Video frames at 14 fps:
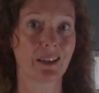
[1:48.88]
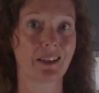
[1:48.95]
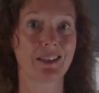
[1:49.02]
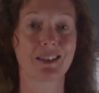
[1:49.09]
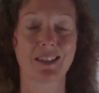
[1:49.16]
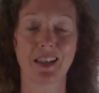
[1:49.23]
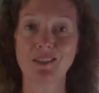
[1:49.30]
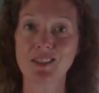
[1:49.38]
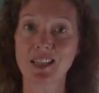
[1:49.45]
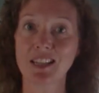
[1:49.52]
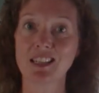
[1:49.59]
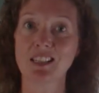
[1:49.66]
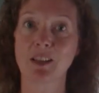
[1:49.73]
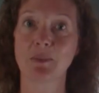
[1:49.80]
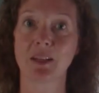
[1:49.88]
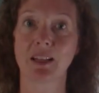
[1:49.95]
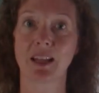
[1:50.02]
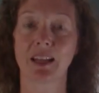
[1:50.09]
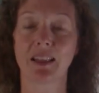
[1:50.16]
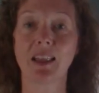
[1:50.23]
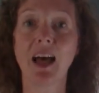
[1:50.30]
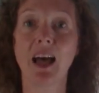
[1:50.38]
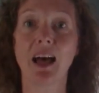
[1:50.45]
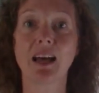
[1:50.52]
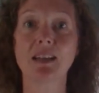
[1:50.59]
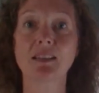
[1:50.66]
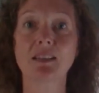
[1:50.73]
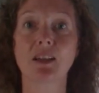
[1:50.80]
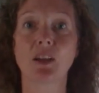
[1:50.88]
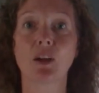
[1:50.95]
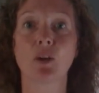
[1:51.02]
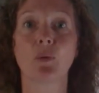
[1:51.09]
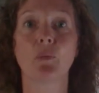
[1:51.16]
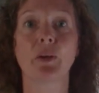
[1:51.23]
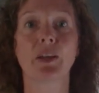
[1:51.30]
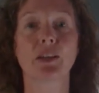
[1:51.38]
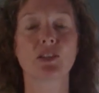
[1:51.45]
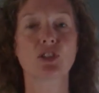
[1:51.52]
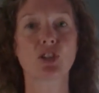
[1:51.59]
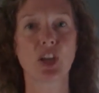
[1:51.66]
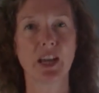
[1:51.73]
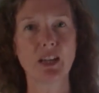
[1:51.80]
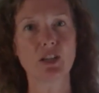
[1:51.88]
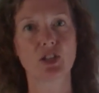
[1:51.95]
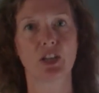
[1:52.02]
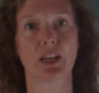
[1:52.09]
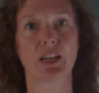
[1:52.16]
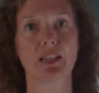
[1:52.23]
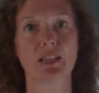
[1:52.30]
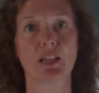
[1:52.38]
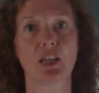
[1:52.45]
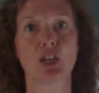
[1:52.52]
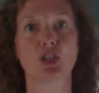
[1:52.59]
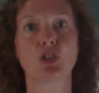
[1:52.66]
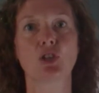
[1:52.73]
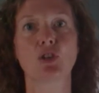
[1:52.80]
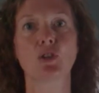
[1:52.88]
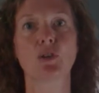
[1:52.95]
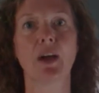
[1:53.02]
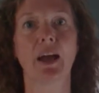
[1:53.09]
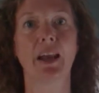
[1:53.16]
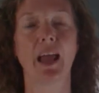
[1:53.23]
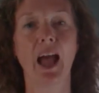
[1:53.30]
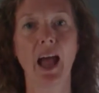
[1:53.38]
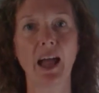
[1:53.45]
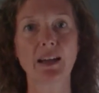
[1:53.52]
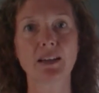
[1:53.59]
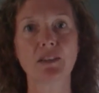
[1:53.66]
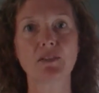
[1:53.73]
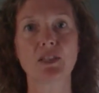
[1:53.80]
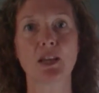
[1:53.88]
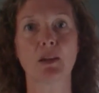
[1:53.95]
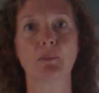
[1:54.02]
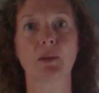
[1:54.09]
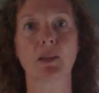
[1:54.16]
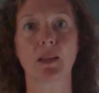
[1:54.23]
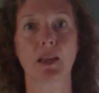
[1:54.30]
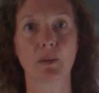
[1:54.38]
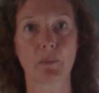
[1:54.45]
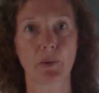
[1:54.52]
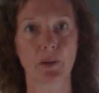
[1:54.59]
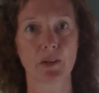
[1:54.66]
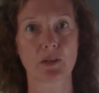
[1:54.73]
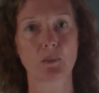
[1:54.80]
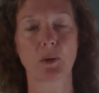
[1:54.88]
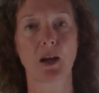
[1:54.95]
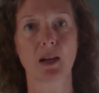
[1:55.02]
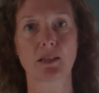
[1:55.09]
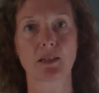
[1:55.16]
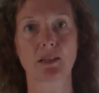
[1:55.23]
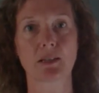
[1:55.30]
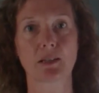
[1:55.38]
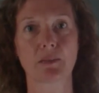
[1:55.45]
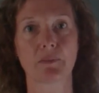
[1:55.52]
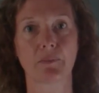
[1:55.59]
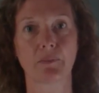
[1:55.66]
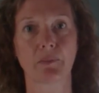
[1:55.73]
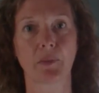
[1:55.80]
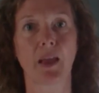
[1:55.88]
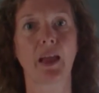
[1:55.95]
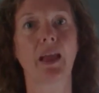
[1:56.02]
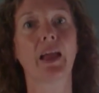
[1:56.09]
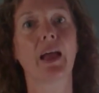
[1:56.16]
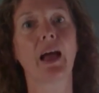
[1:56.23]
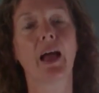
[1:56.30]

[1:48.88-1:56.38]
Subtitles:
Instead of saying something like that, we can change it to an active statement they can put into practice. Okay,